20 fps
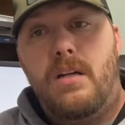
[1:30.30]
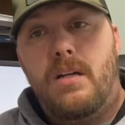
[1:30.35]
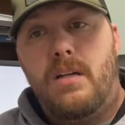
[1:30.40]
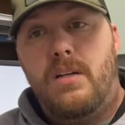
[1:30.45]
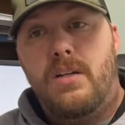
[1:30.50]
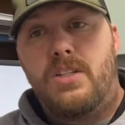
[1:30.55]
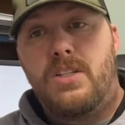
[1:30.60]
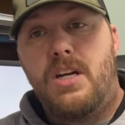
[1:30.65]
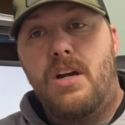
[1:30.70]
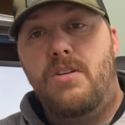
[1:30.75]

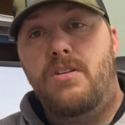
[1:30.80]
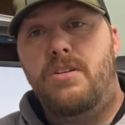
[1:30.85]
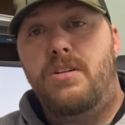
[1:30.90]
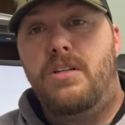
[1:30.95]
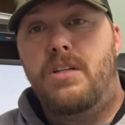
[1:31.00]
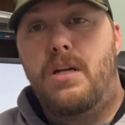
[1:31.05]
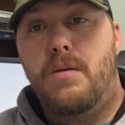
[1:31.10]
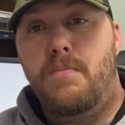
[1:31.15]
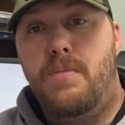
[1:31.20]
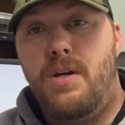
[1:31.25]
Let's go to
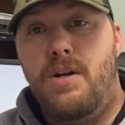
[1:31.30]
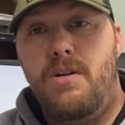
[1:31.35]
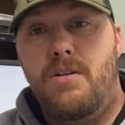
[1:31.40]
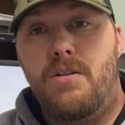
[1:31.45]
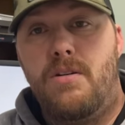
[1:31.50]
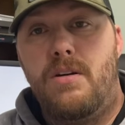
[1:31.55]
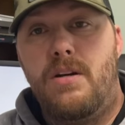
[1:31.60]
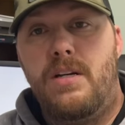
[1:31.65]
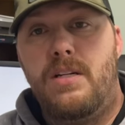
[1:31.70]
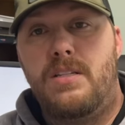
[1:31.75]
the
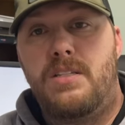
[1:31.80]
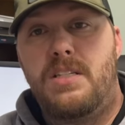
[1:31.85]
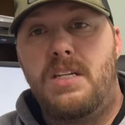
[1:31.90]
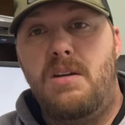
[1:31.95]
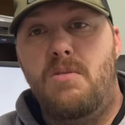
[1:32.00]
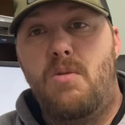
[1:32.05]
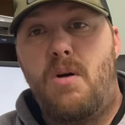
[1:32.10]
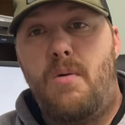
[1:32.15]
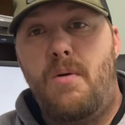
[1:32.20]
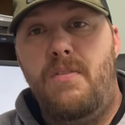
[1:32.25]
computer and
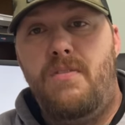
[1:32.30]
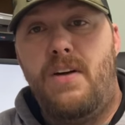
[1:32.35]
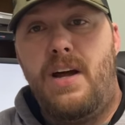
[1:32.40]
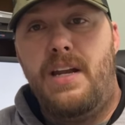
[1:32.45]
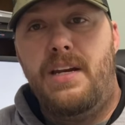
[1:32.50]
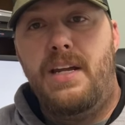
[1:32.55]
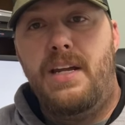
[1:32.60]
see what we find